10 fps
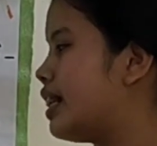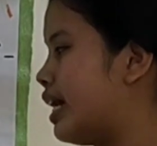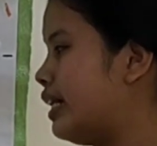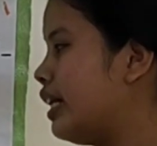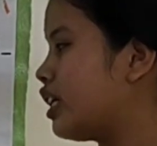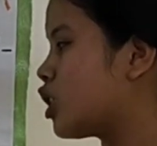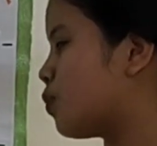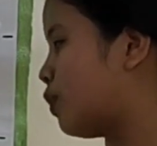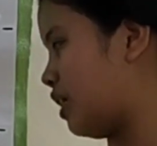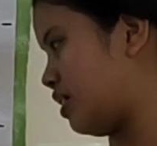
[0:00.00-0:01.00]
then
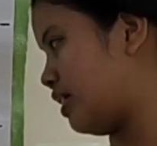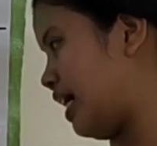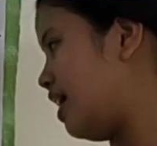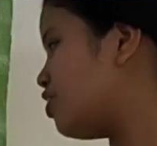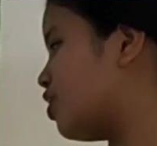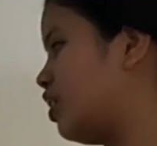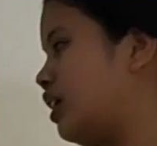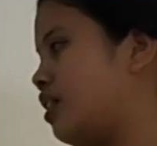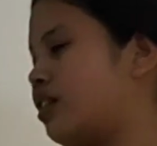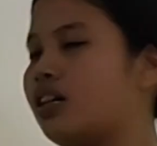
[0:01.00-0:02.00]
express the answer
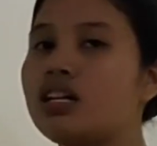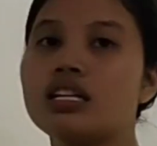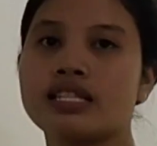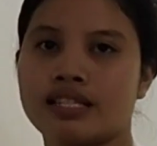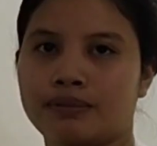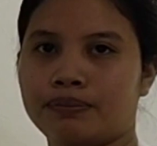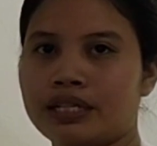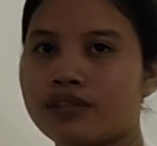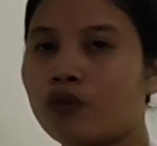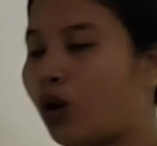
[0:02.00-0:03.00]
in the
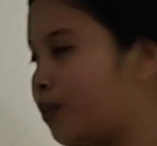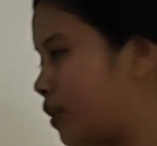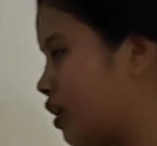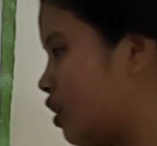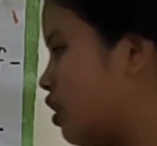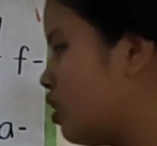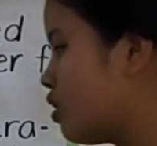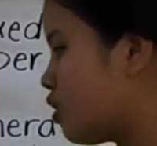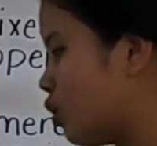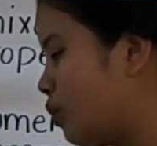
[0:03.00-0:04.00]
simplest form.
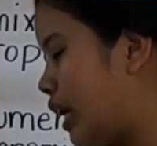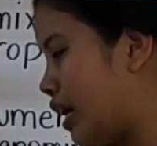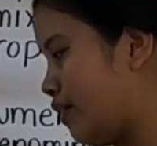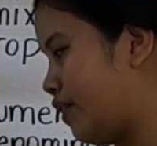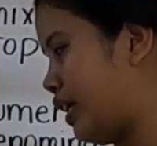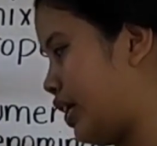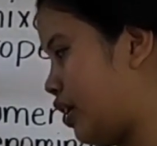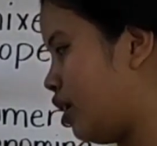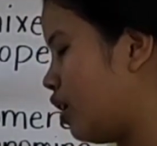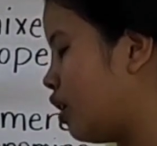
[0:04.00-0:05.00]
So we have
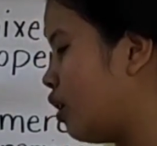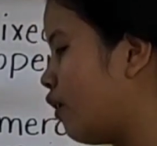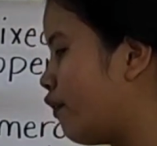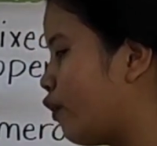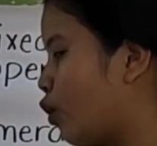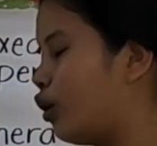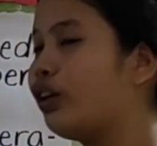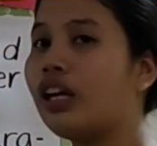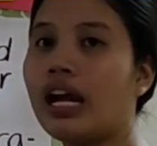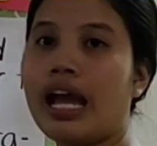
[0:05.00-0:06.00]
here
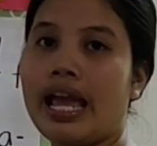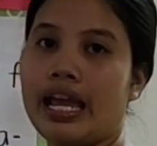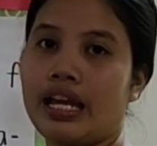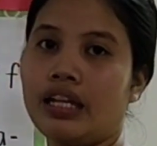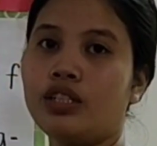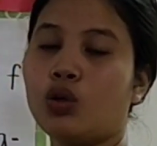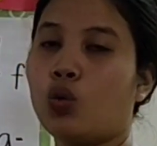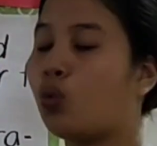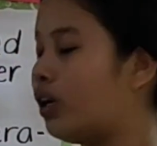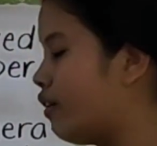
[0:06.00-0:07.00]
4 and
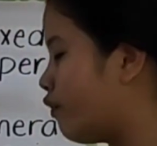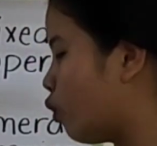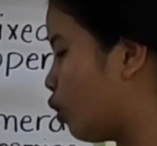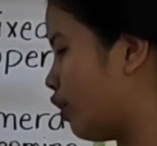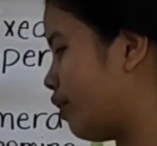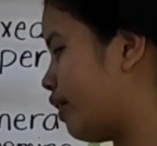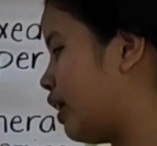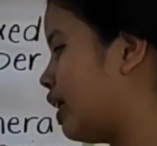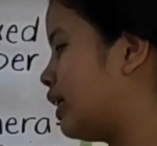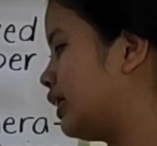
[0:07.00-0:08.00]
1/4
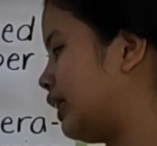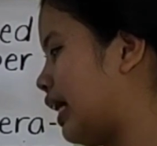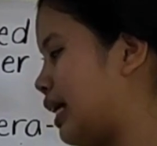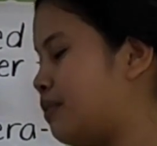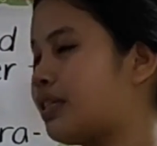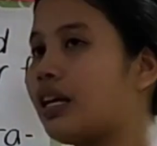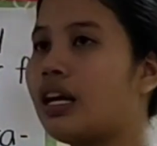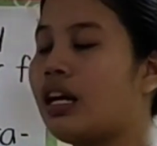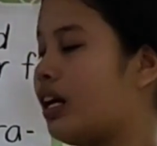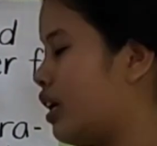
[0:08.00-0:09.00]
times
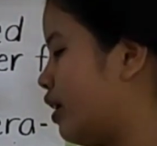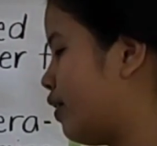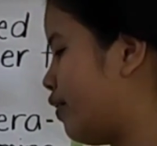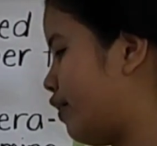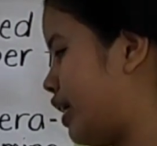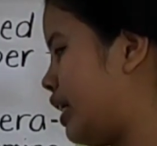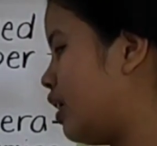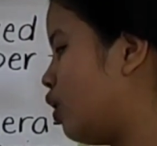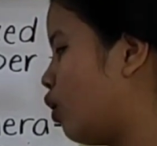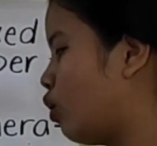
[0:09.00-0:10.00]

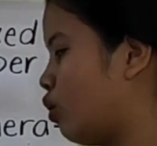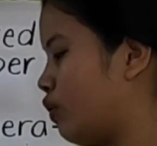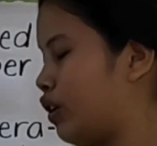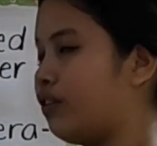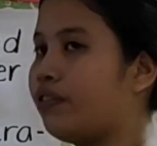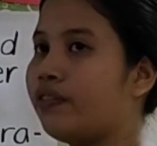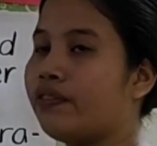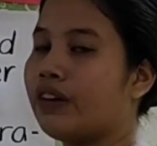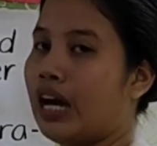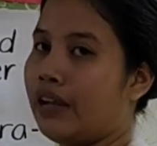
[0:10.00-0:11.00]

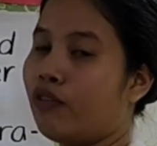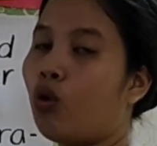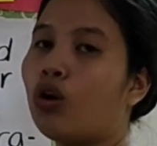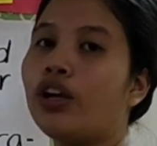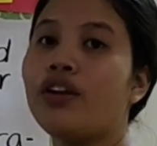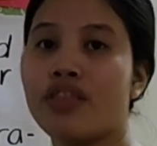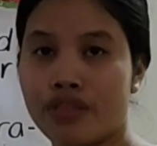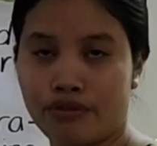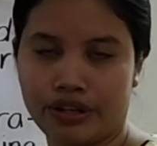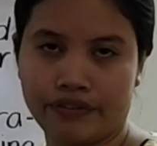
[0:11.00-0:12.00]
3/5 or
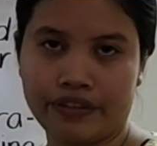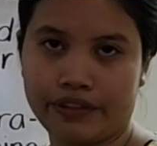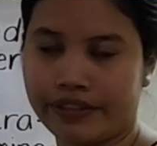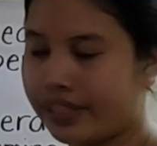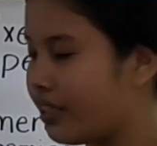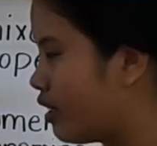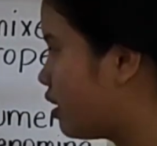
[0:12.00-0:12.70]
3/5.